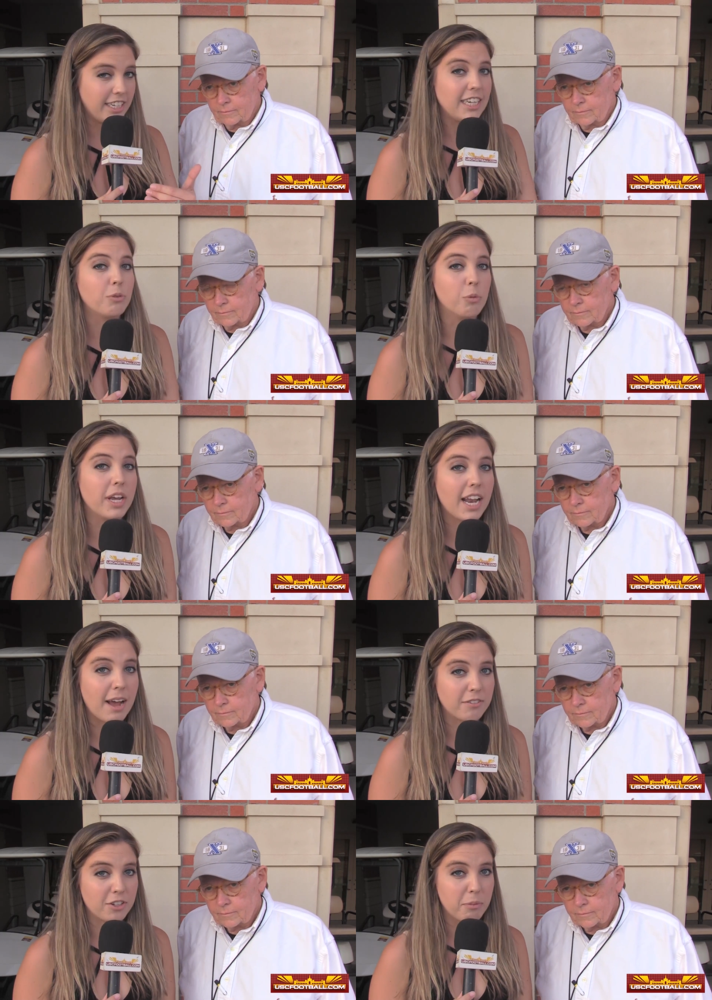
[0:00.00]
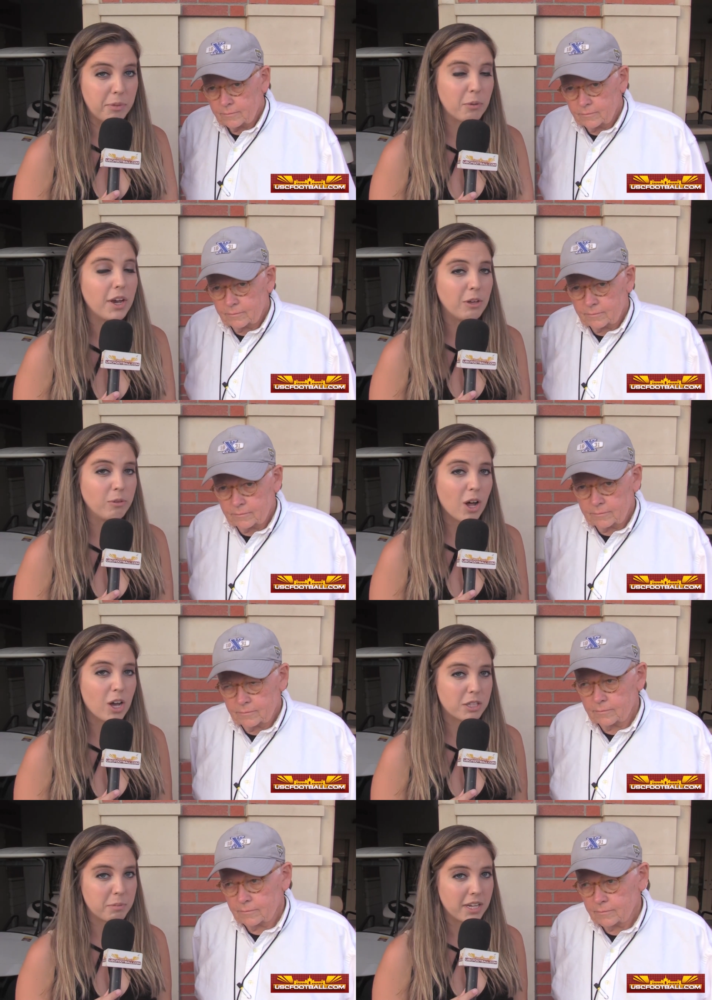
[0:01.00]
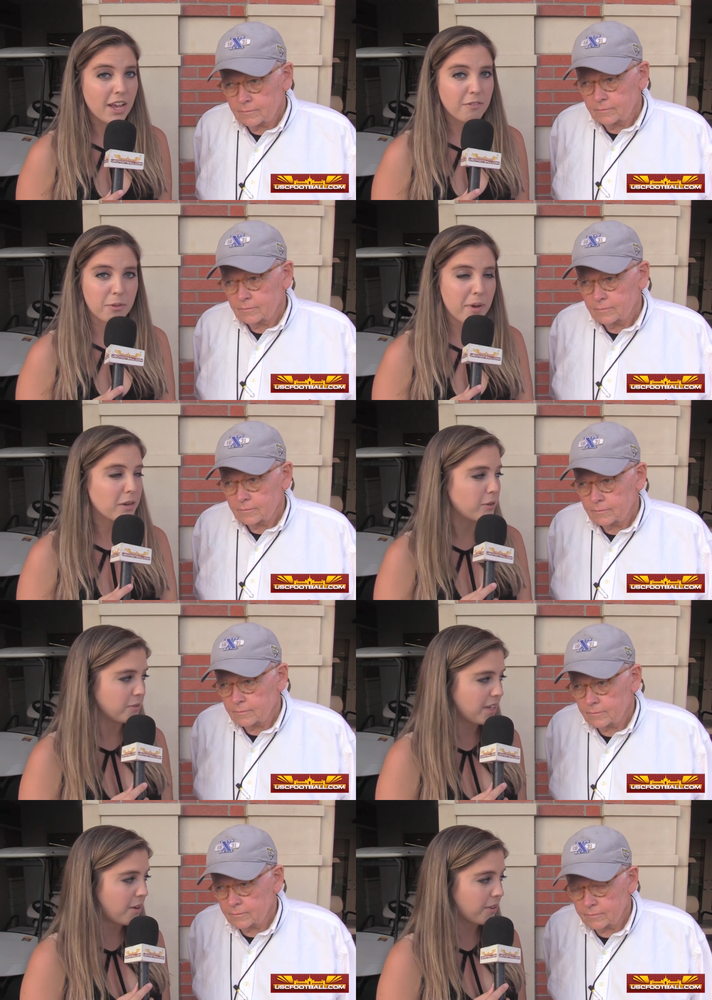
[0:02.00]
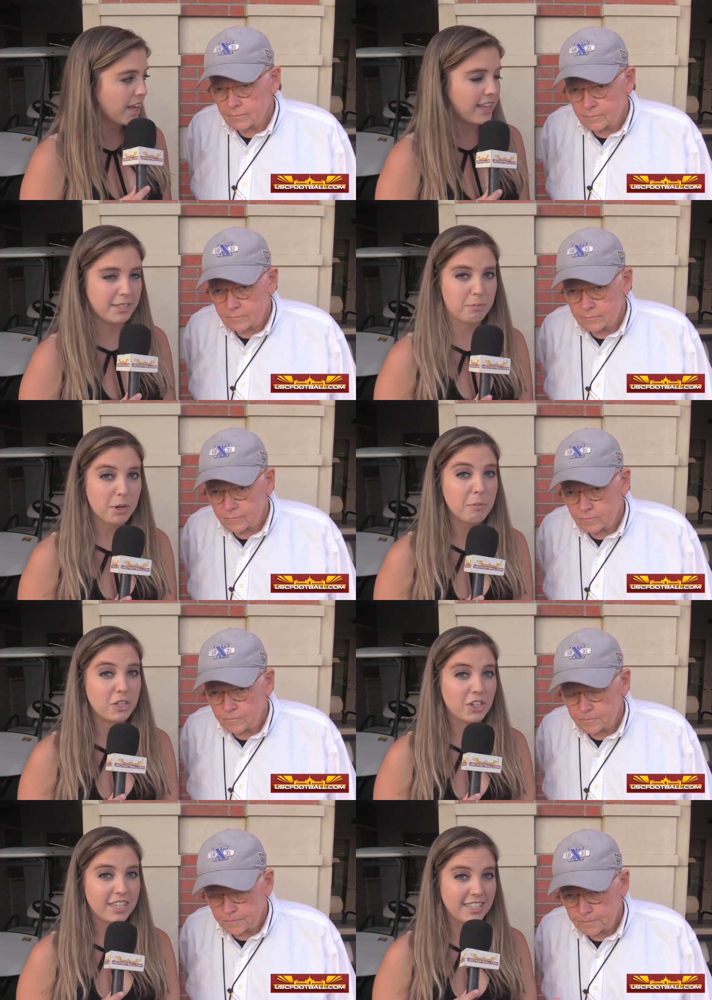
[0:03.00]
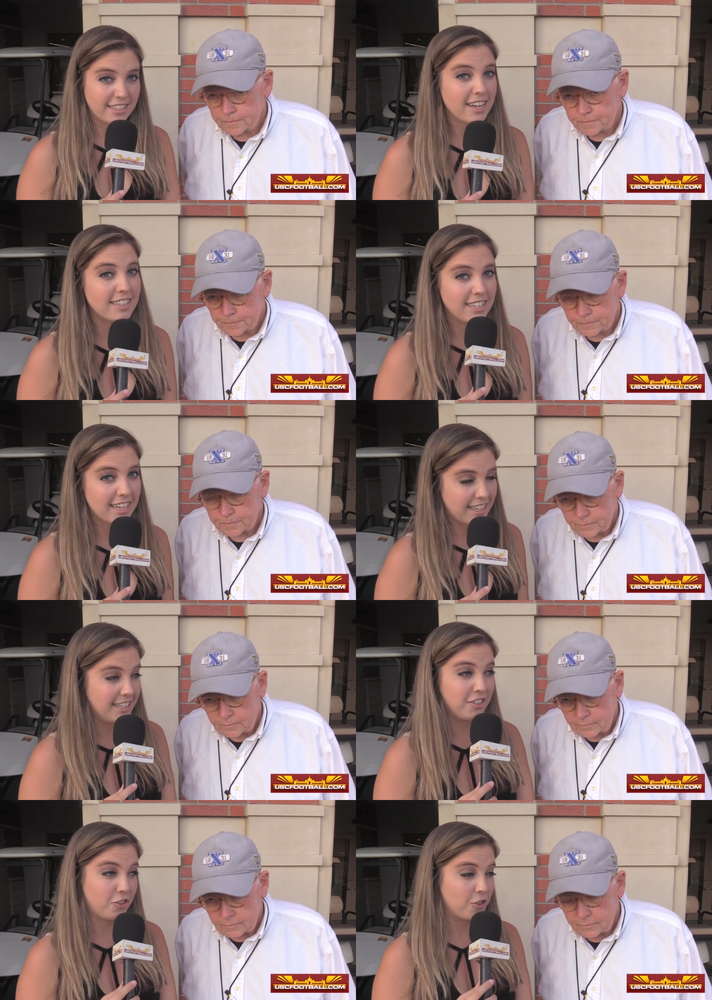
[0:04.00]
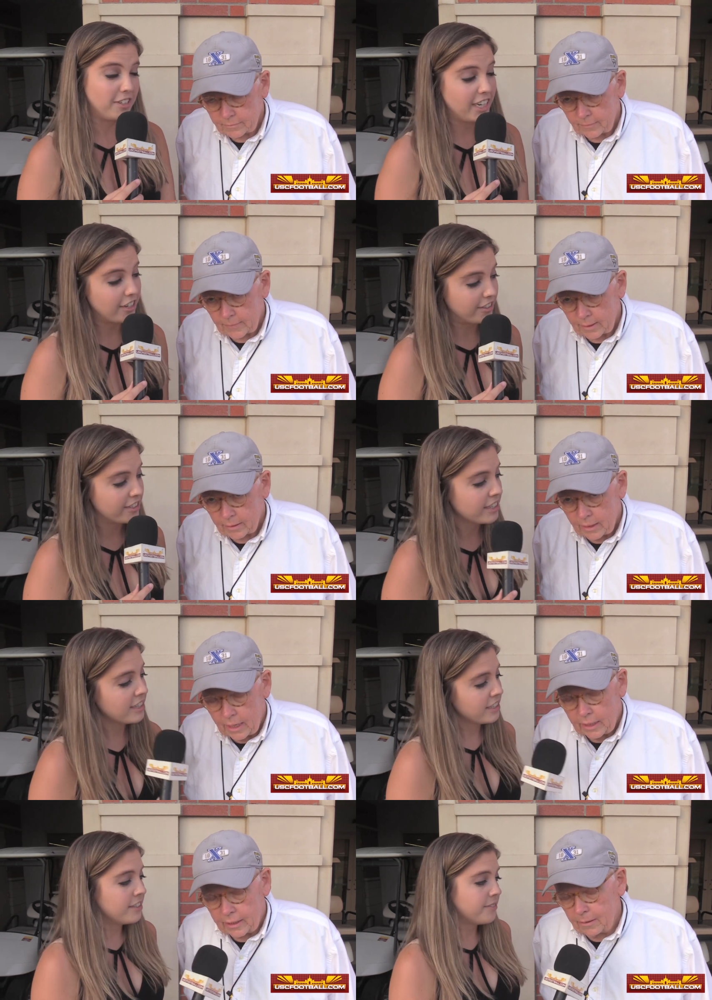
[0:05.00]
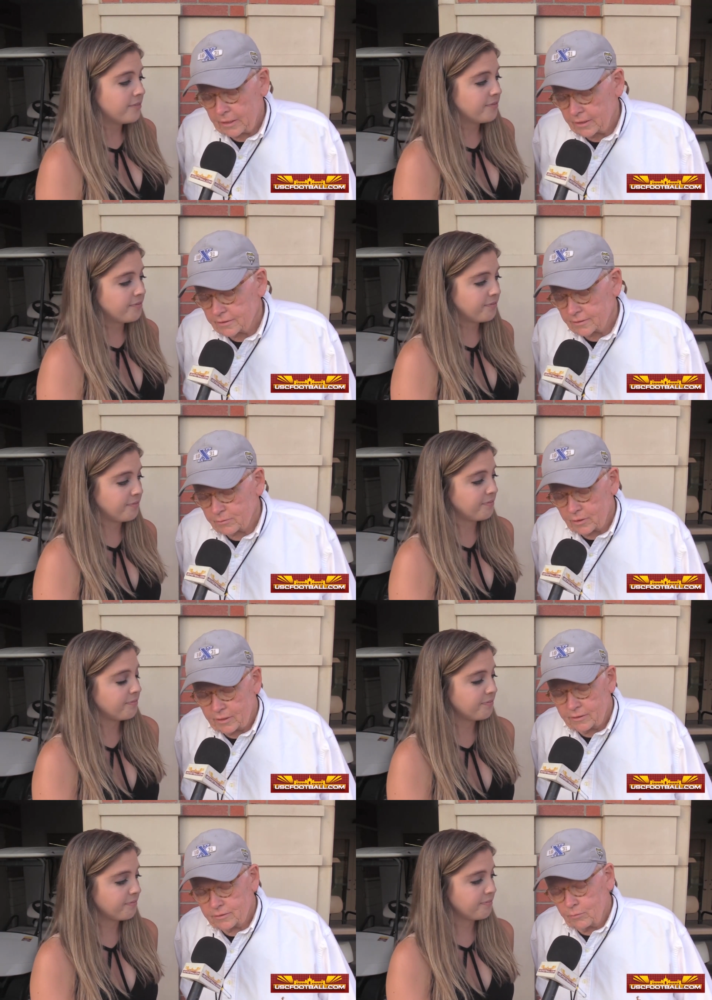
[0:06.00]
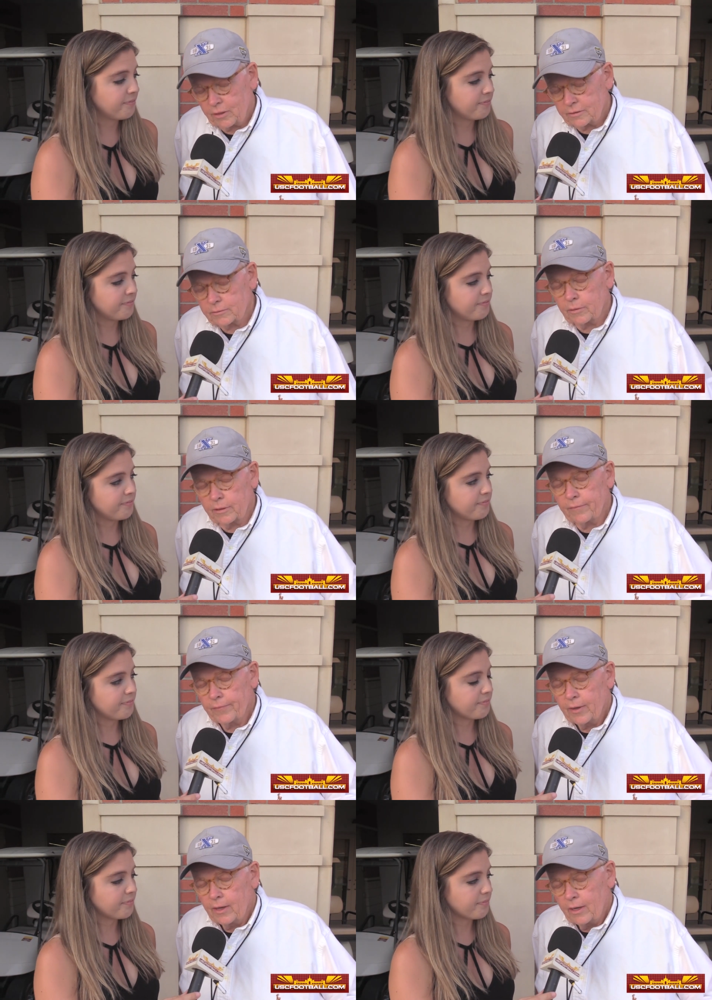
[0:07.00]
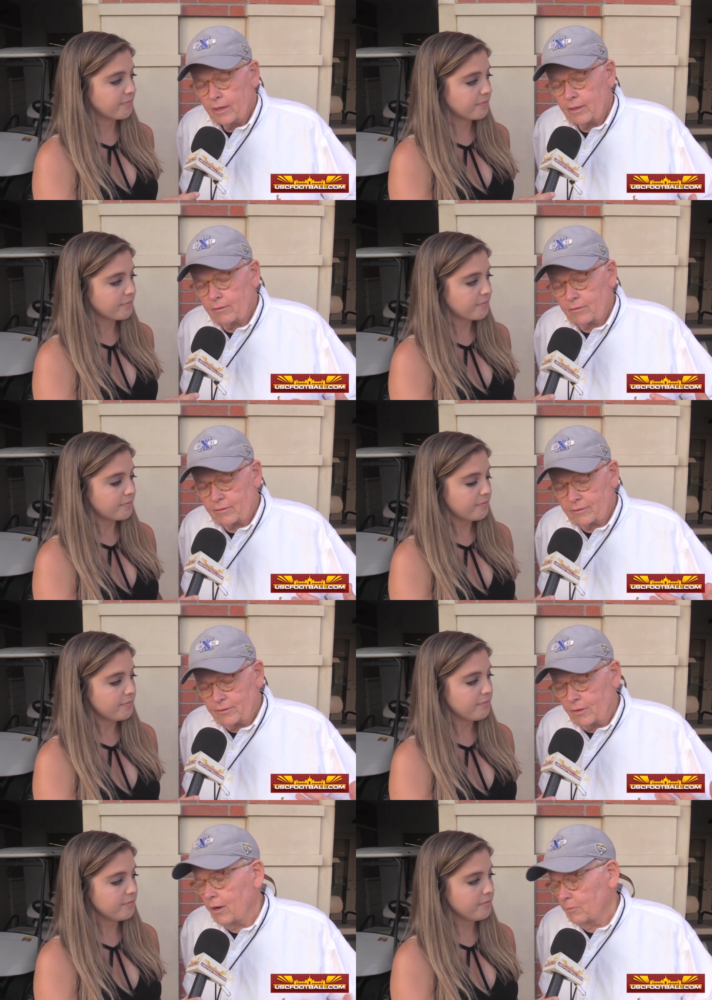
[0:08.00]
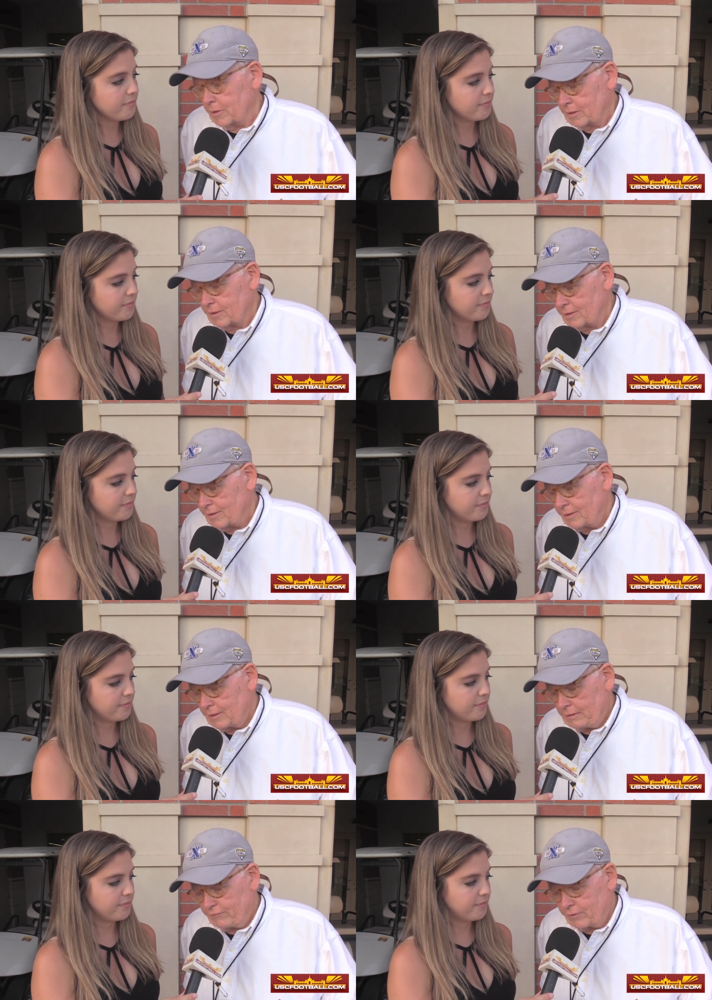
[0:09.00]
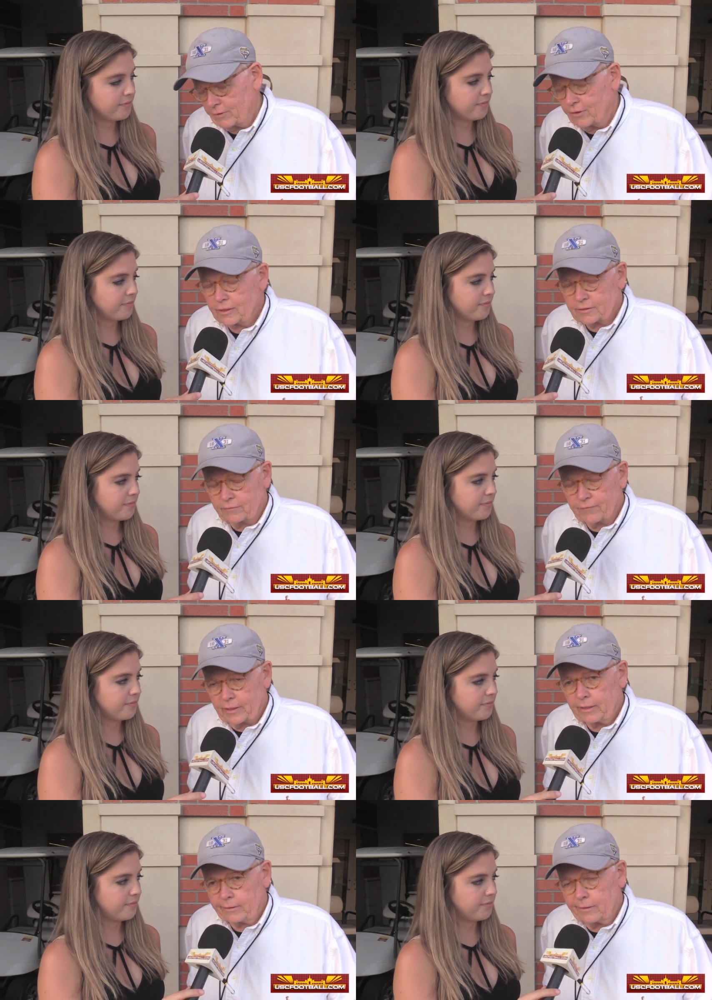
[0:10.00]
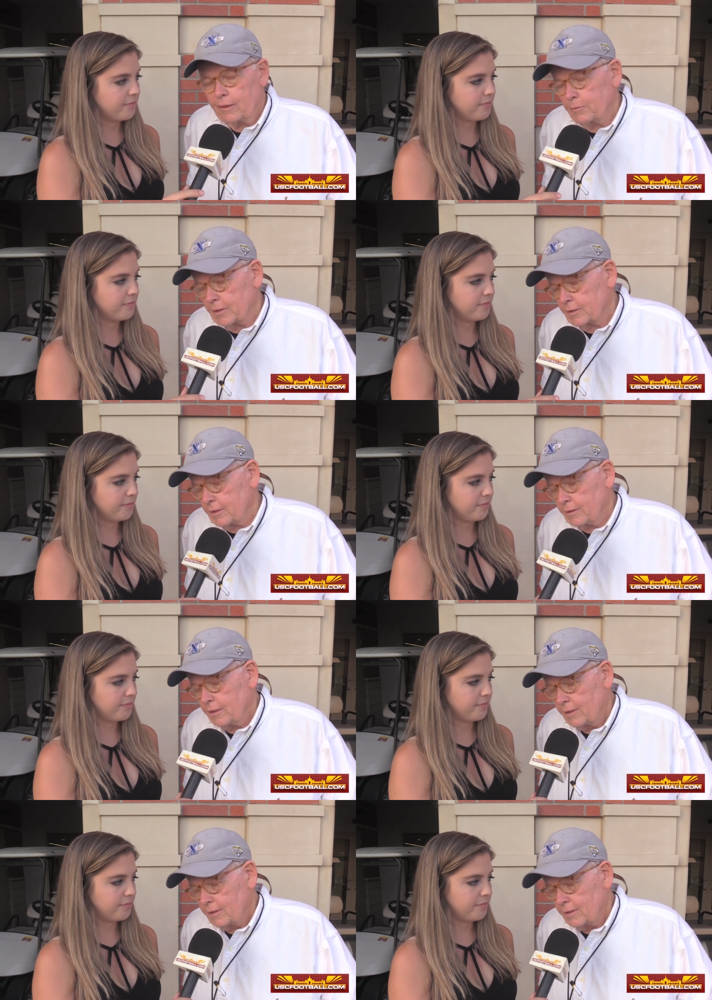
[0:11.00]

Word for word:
Speaker 1: need to win after a BYU loss, but for the Pac 12 South, this pretty much decides it in certain years.
Speaker 2: Yeah, I mean, this is one of those ones where you're hoping, uh, if you're a USC fan, you're hoping that